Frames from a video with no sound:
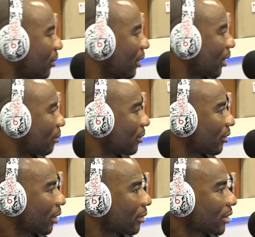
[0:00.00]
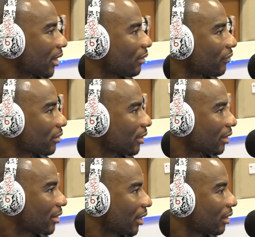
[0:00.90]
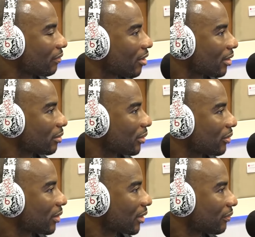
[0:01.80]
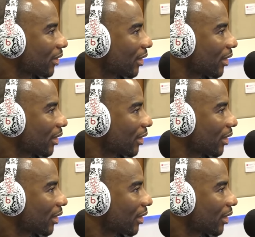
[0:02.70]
to, him, you think him and Ashanti the first executive artist to be doing stuff like